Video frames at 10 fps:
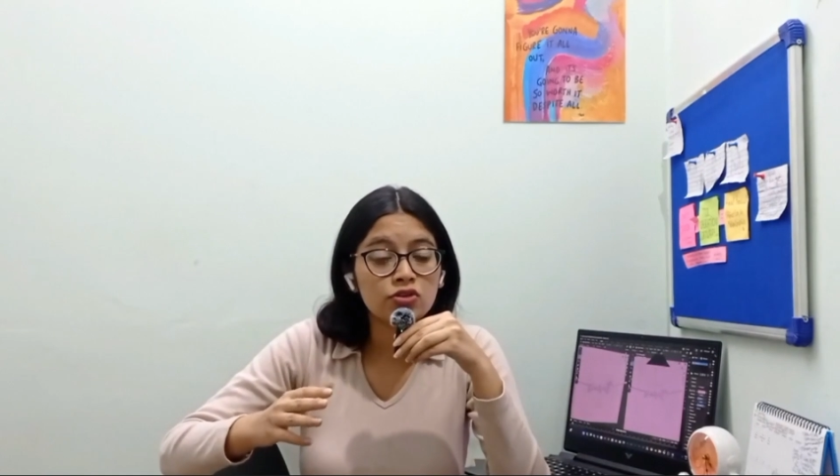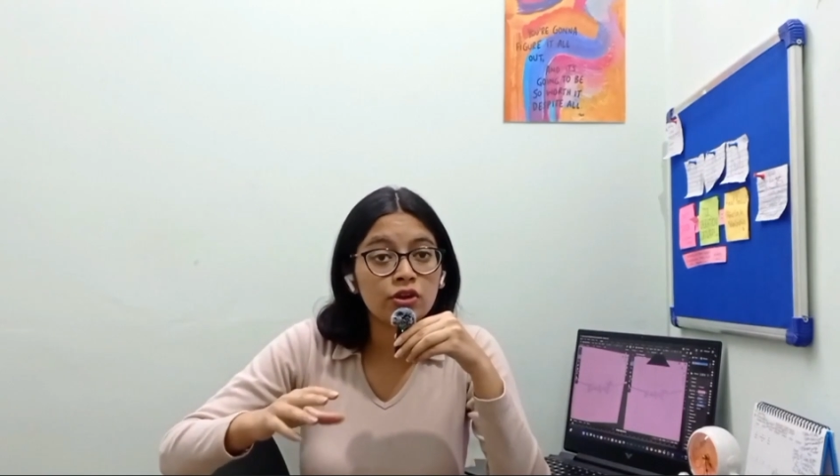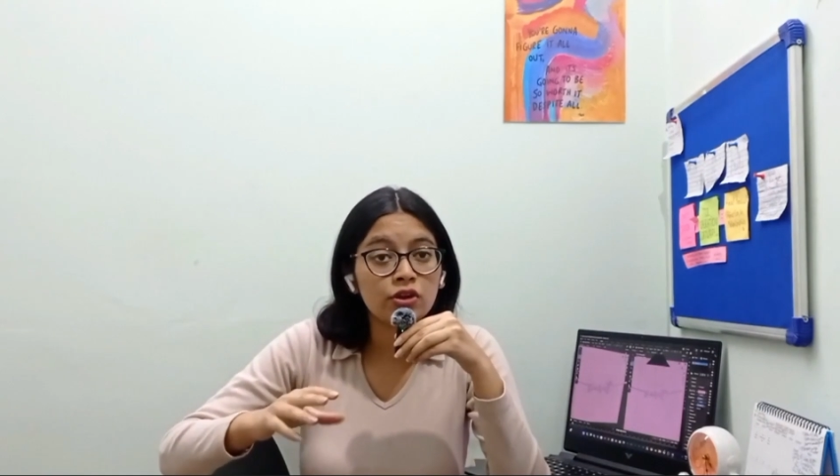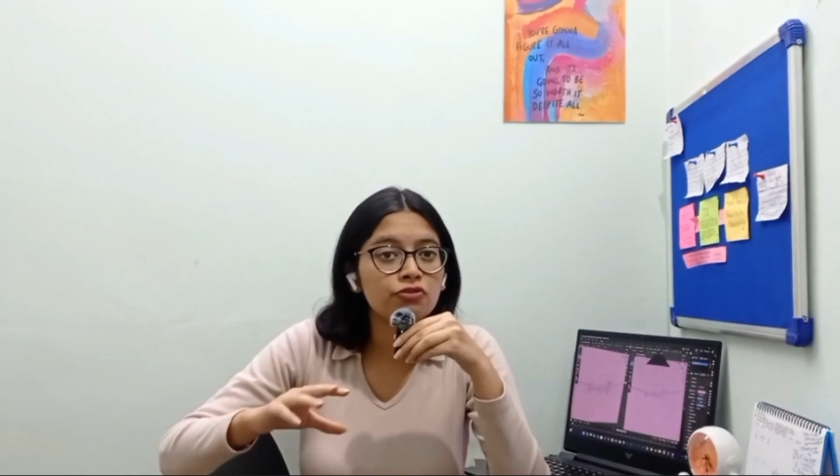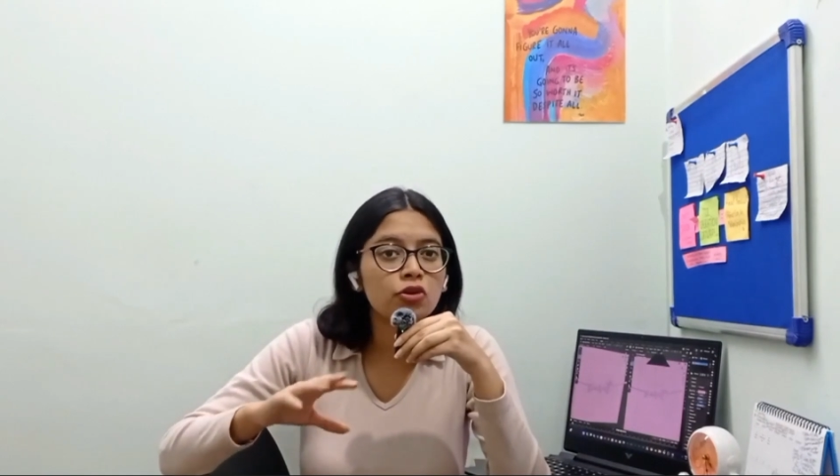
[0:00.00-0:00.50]

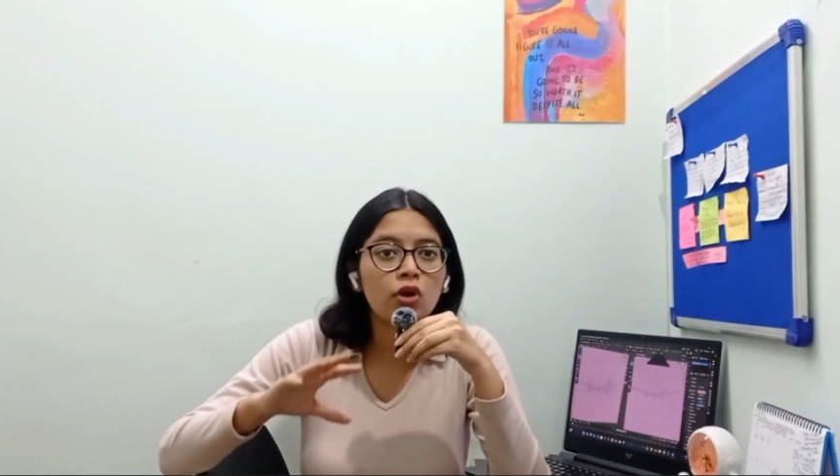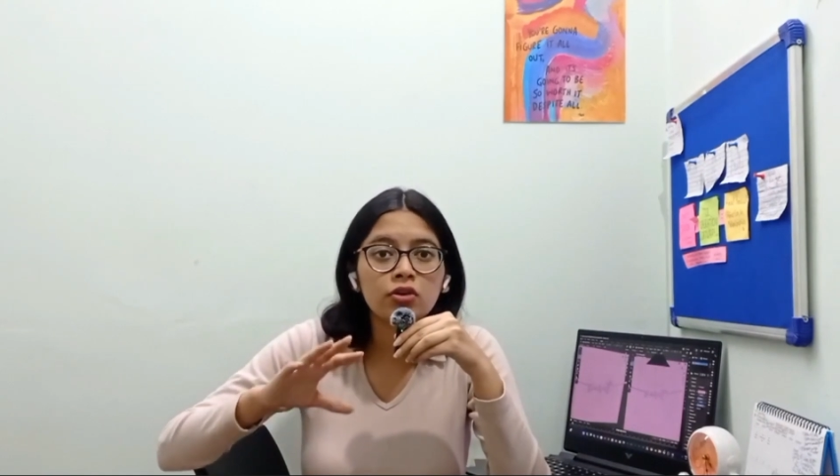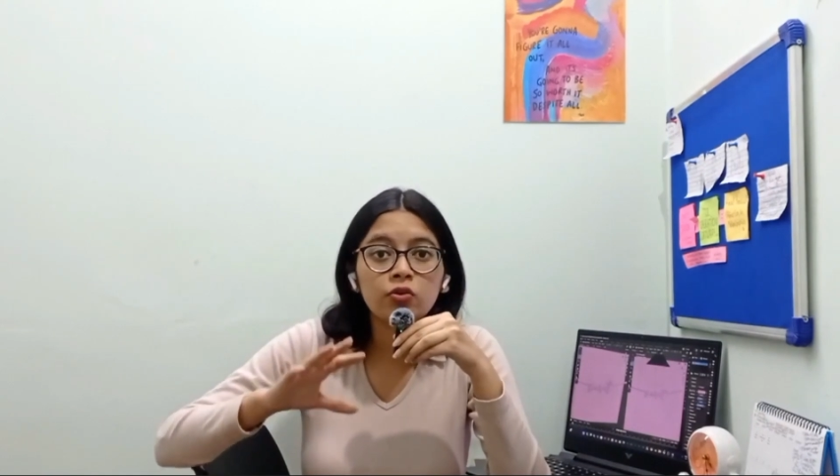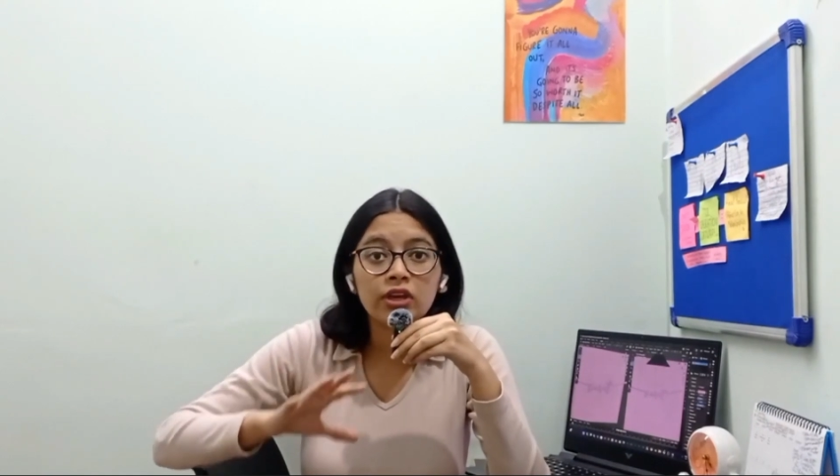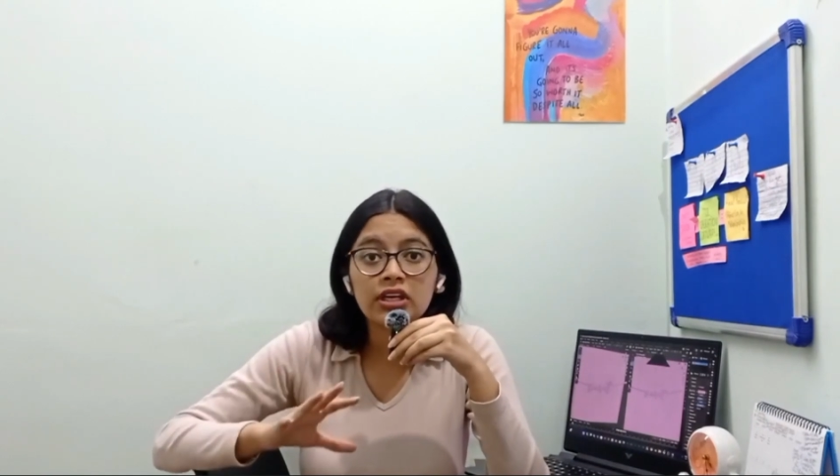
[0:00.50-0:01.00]
So if you're
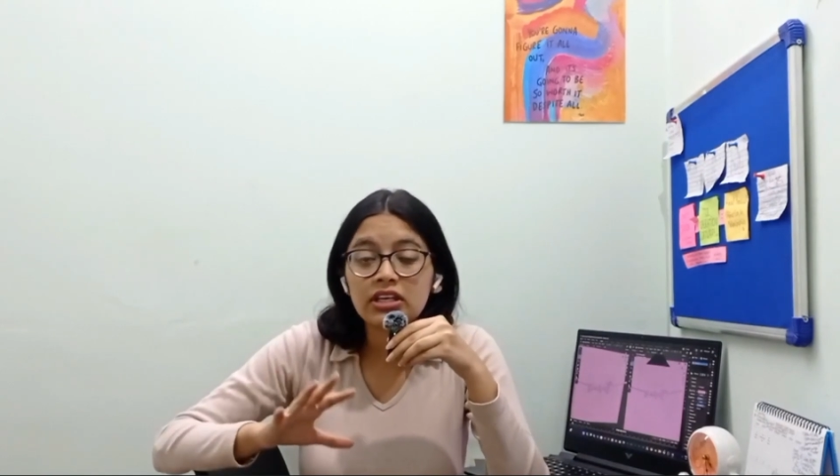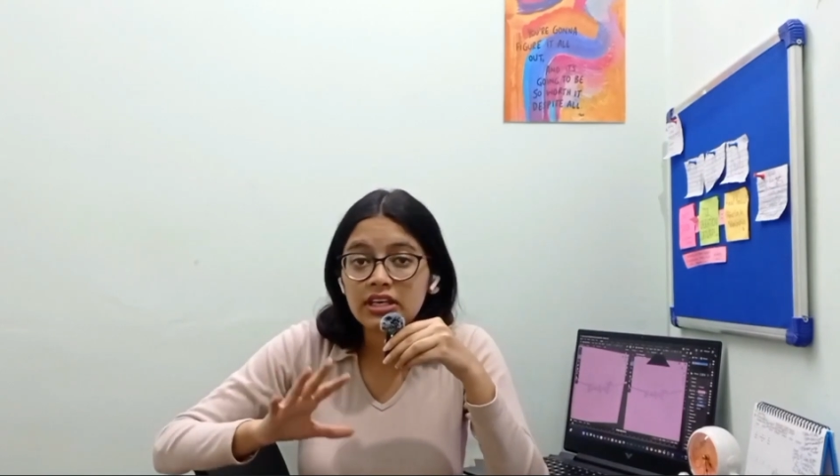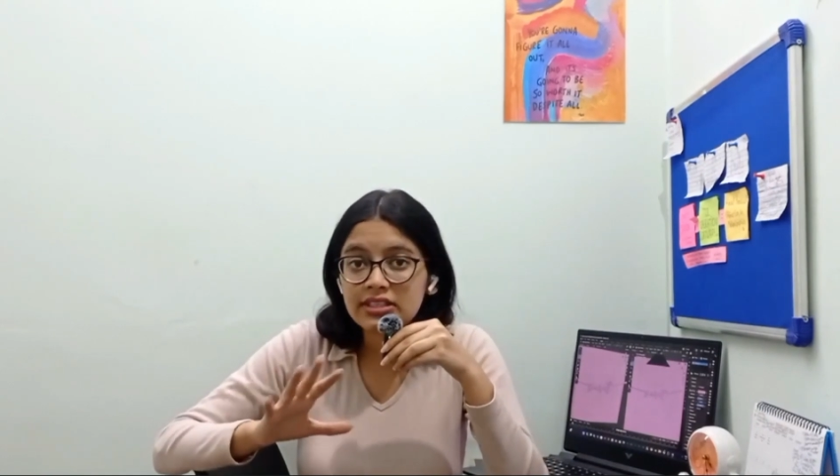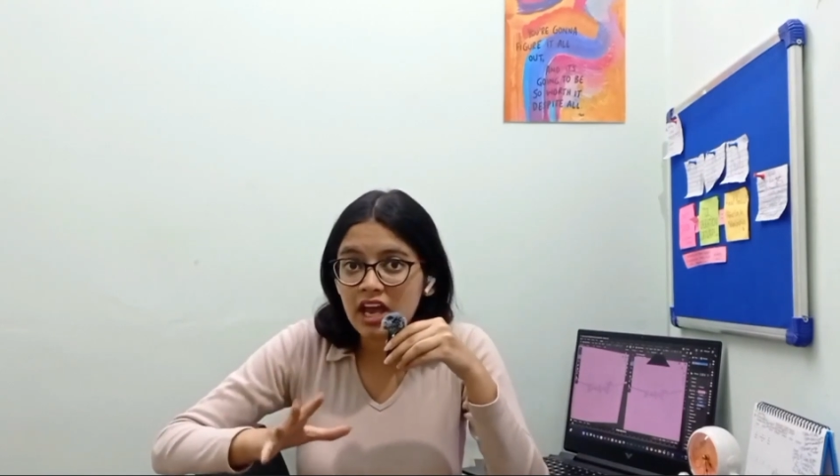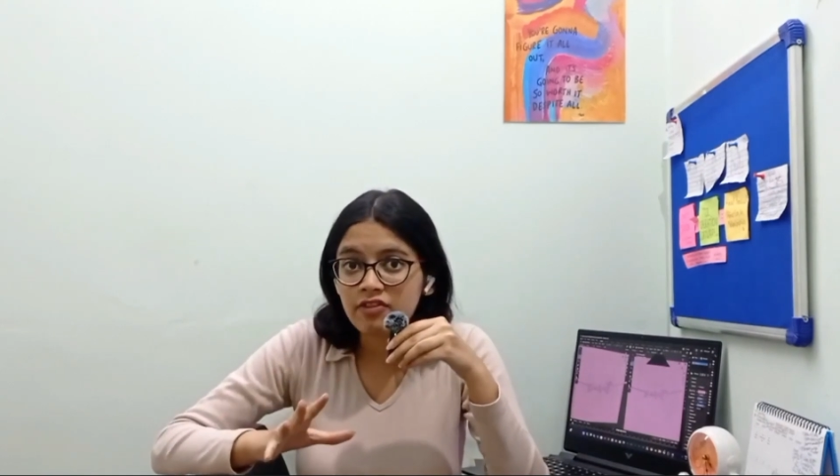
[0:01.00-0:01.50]
not a very
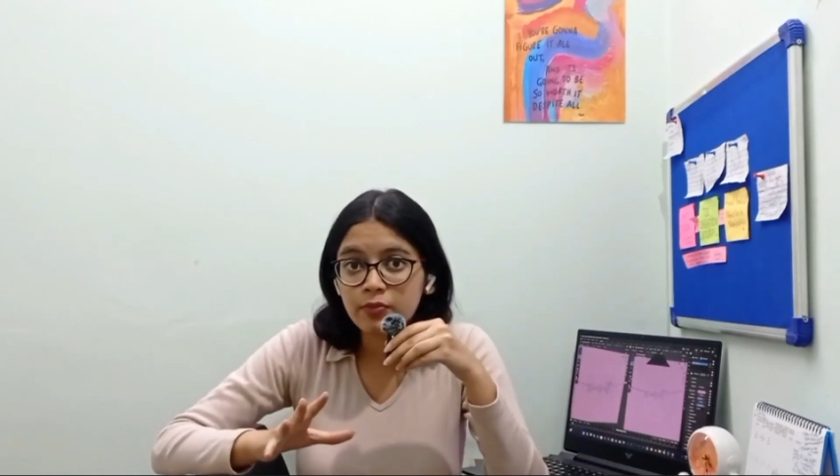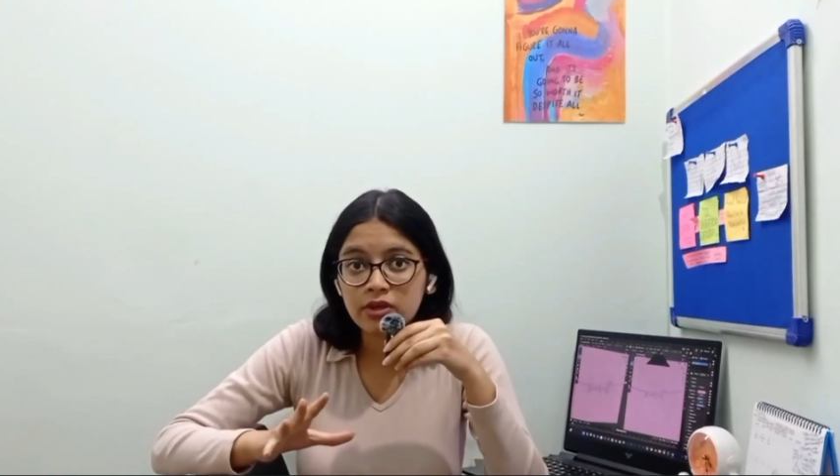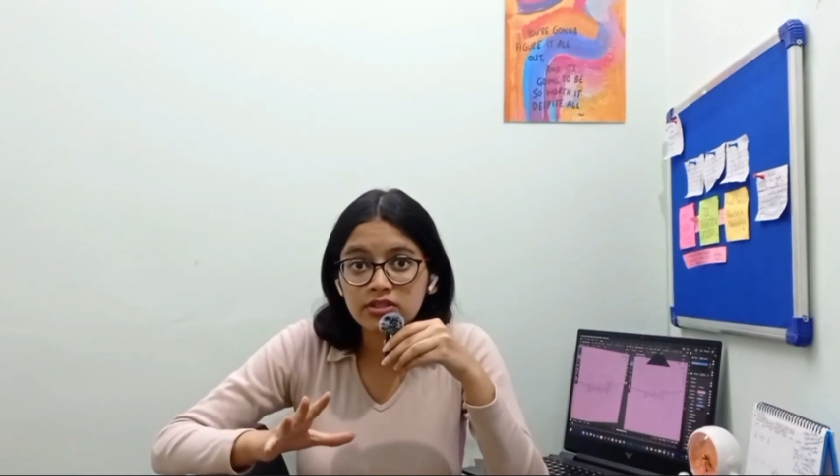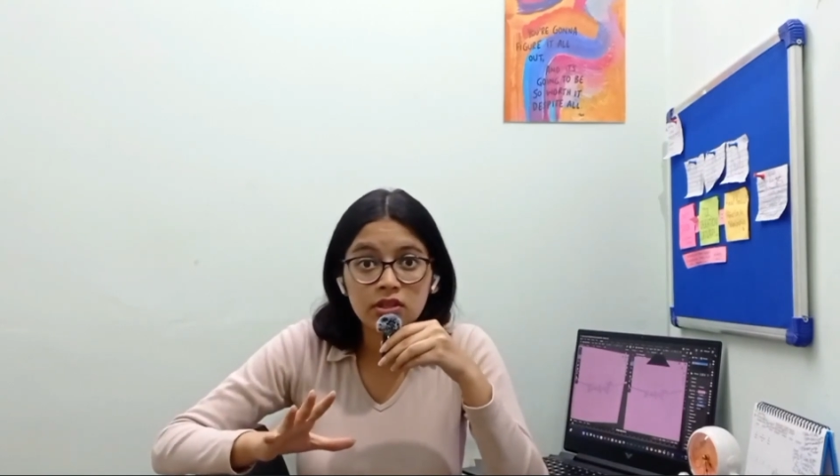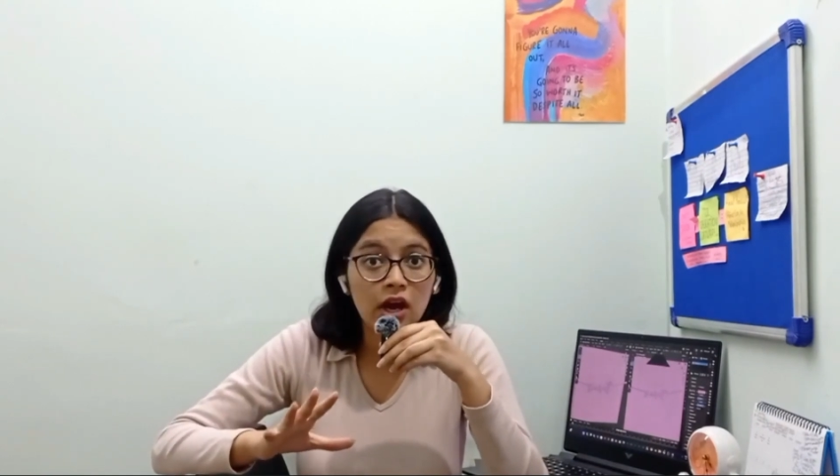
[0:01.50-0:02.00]
tech savvy
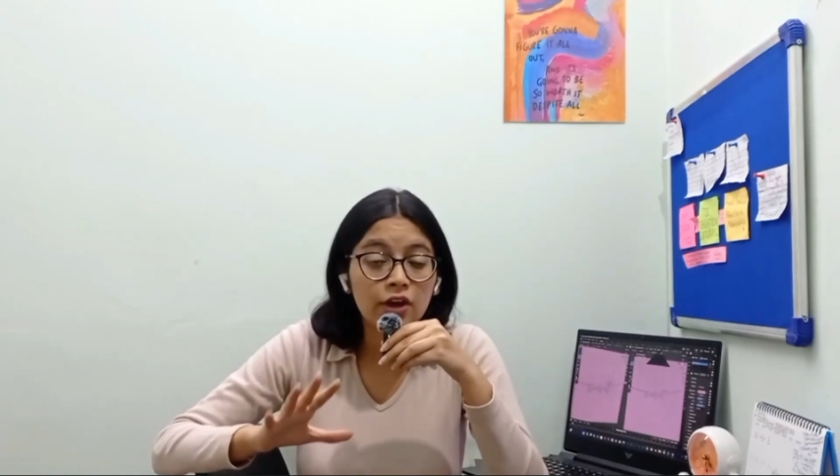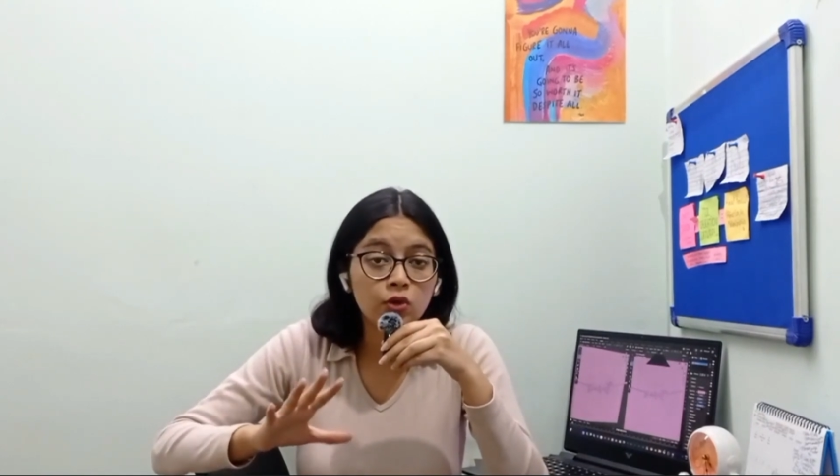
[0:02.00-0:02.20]
person,